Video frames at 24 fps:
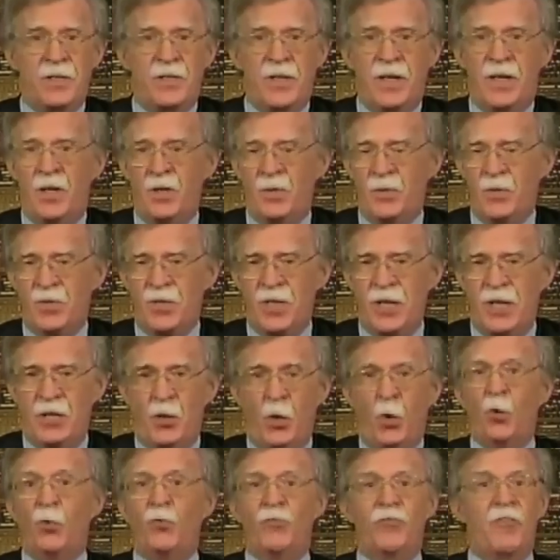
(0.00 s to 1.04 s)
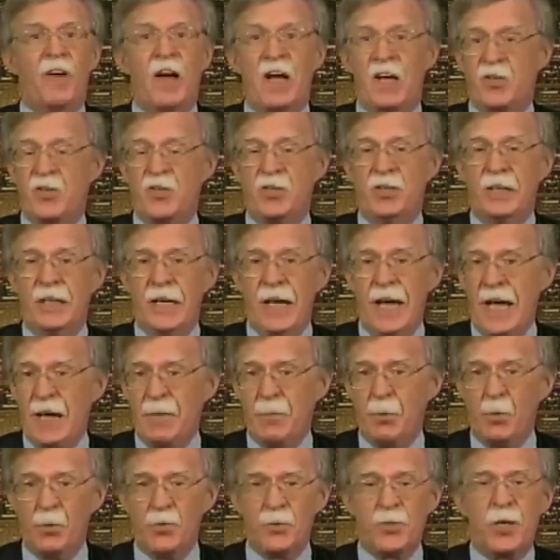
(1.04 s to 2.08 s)
they don't send old-fashioned
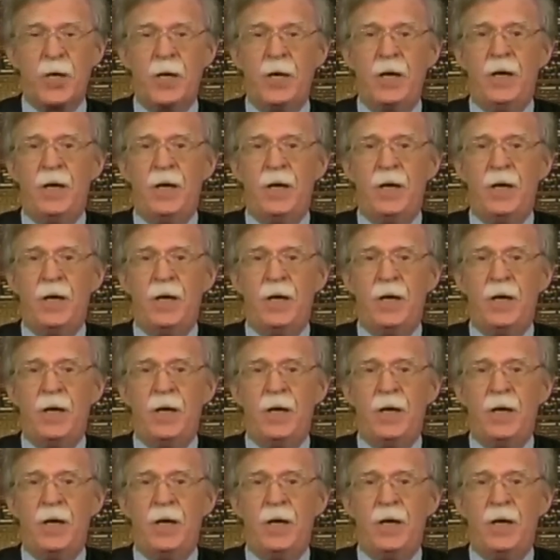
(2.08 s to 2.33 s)
cables